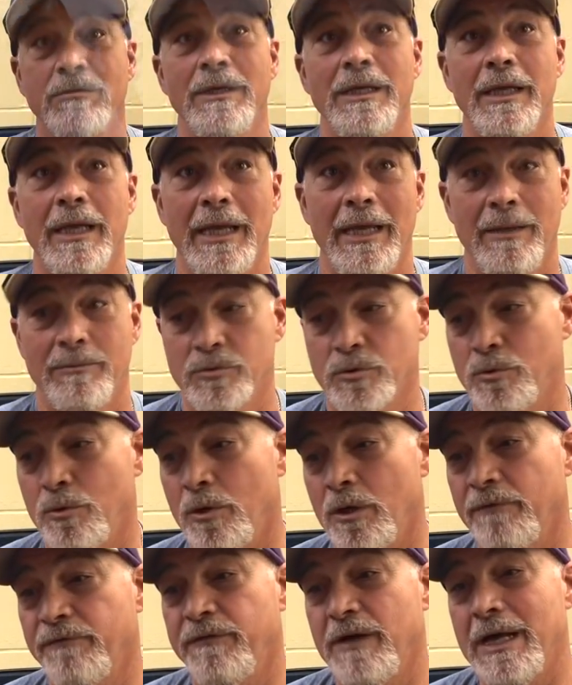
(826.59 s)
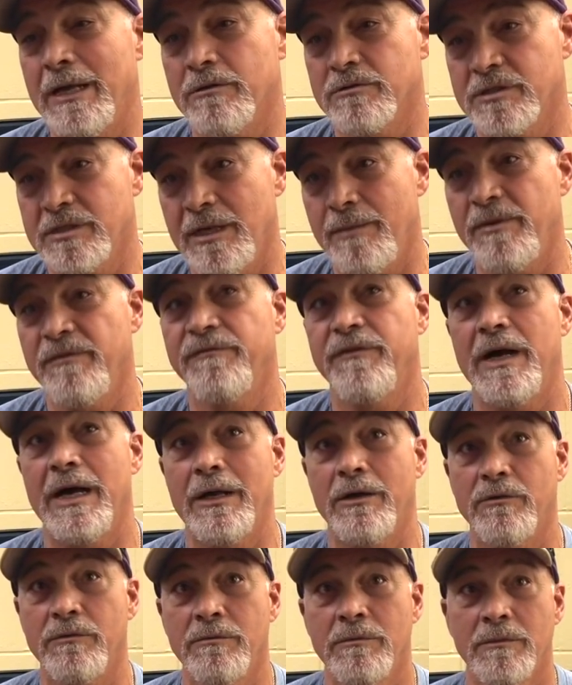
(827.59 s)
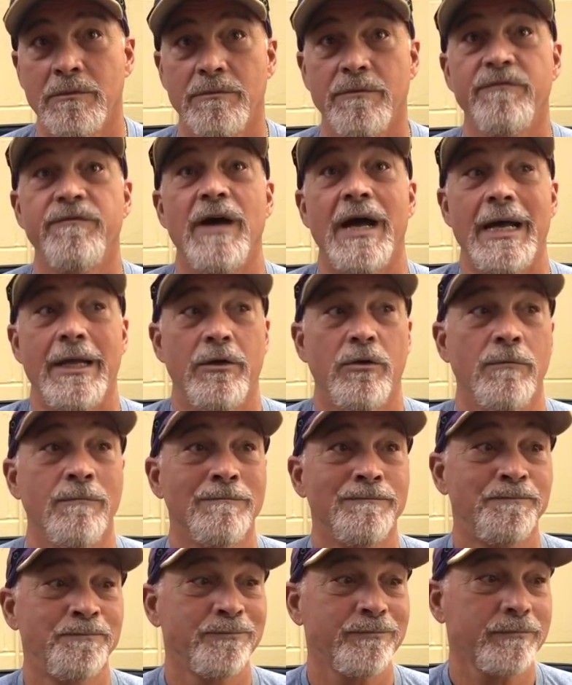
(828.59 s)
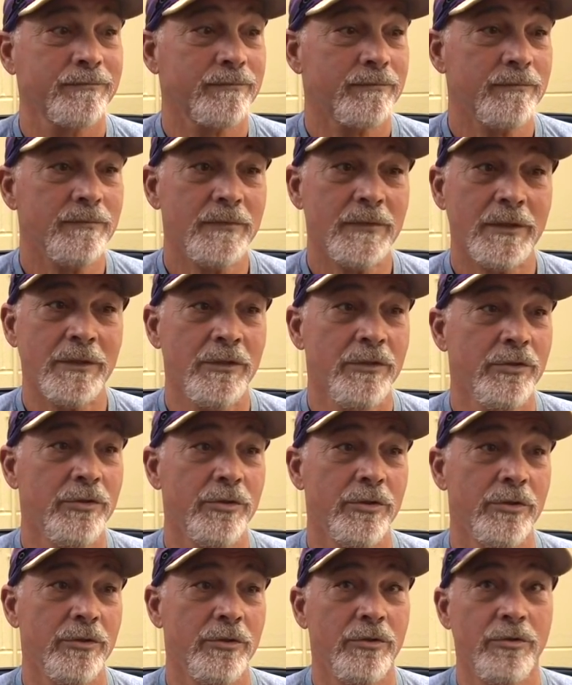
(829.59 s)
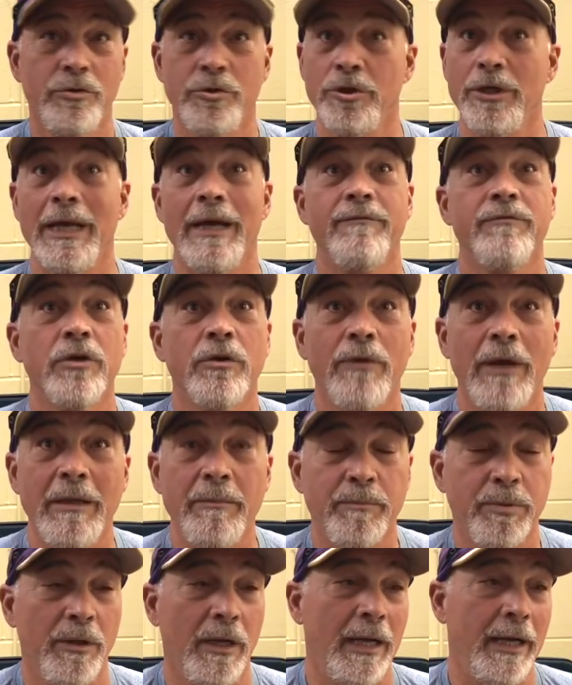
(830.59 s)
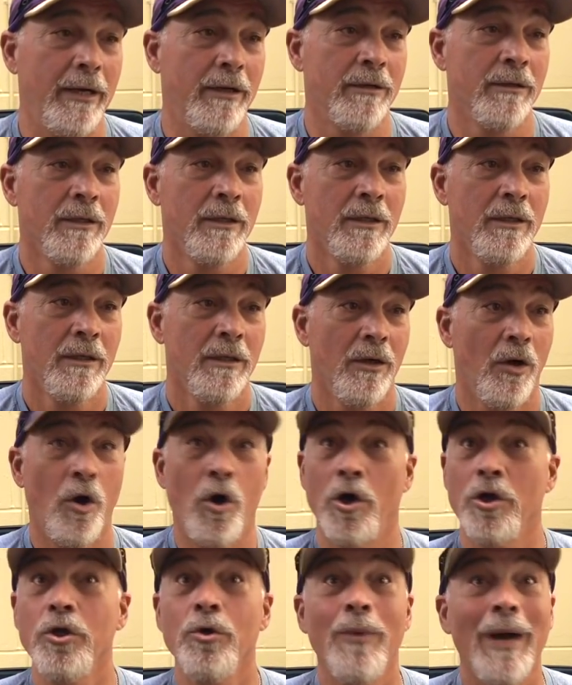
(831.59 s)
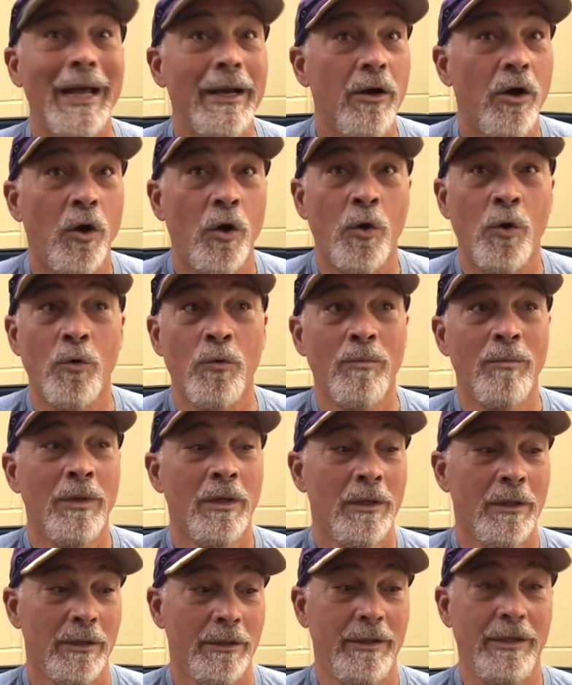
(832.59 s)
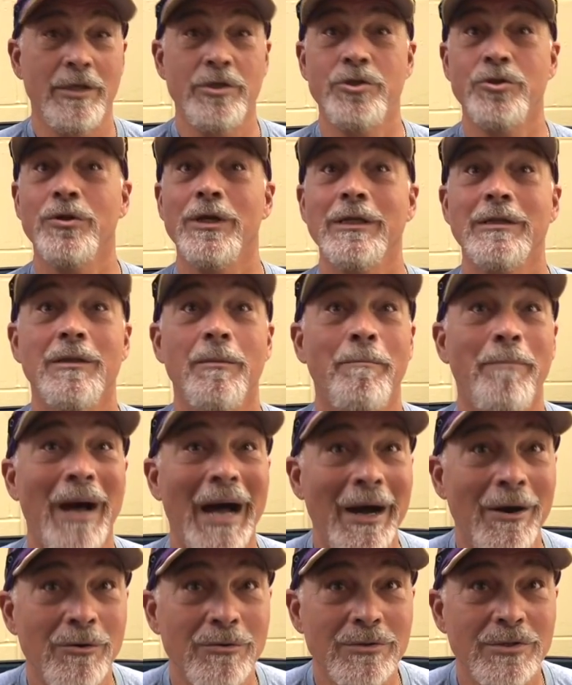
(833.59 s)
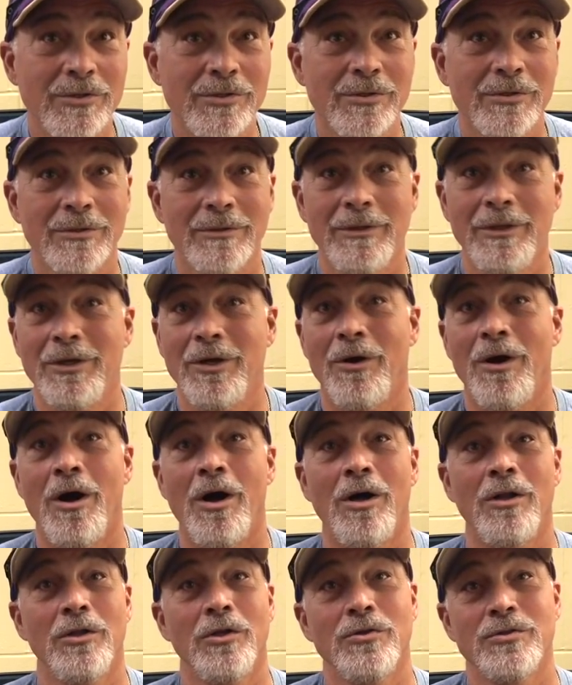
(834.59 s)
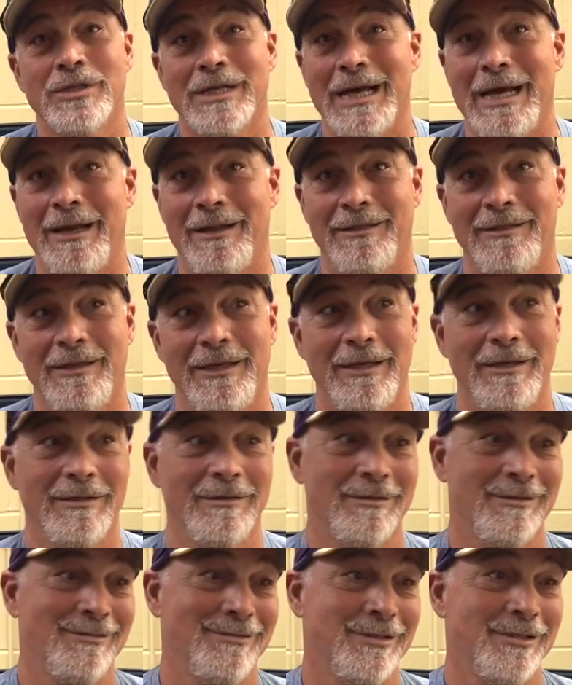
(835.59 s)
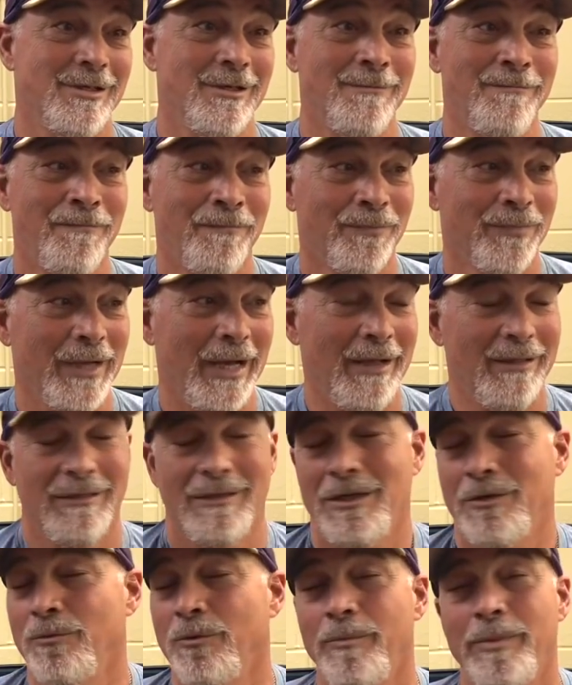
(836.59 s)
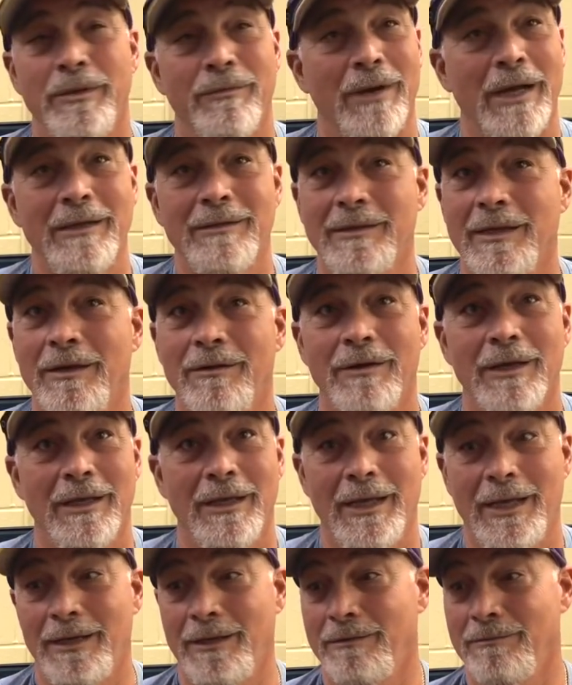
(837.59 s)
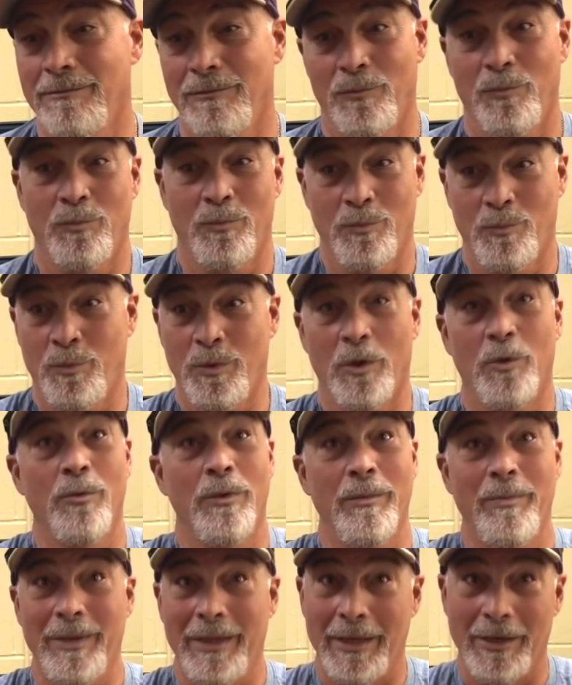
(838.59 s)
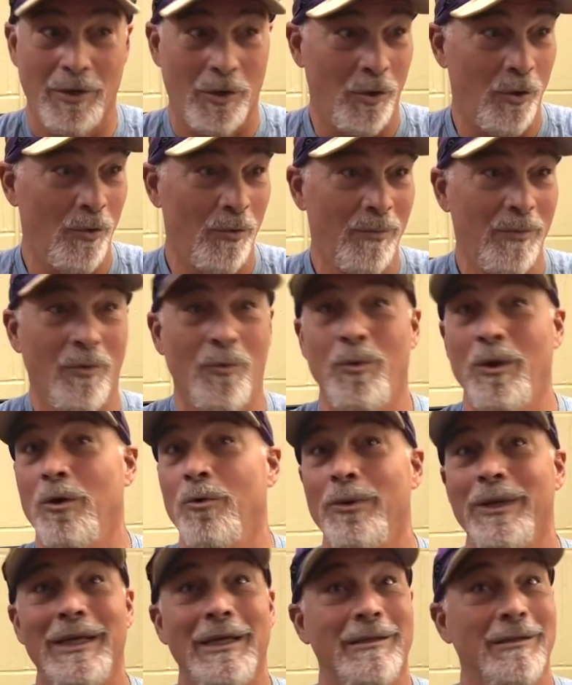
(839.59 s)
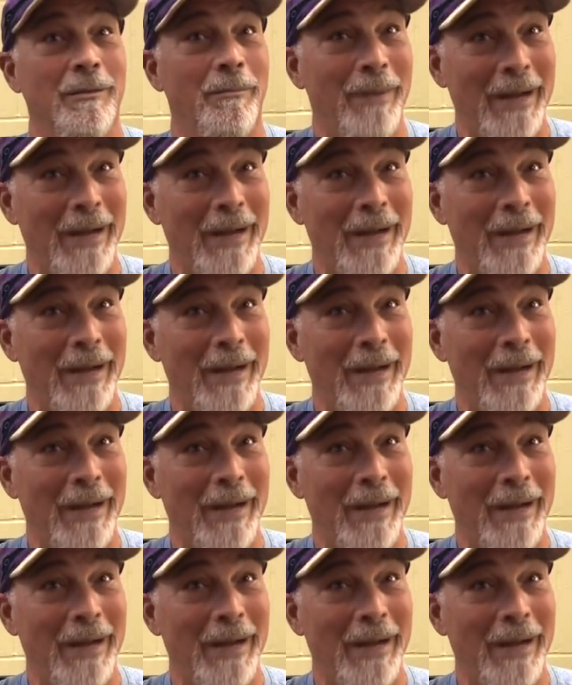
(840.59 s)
3 games, quarterfinal, semifinal, final, do you have the great player? Are you at home? Did you get the bounce? All those kind of things. So I think we'll be right there again. And will we be at home? Will we get the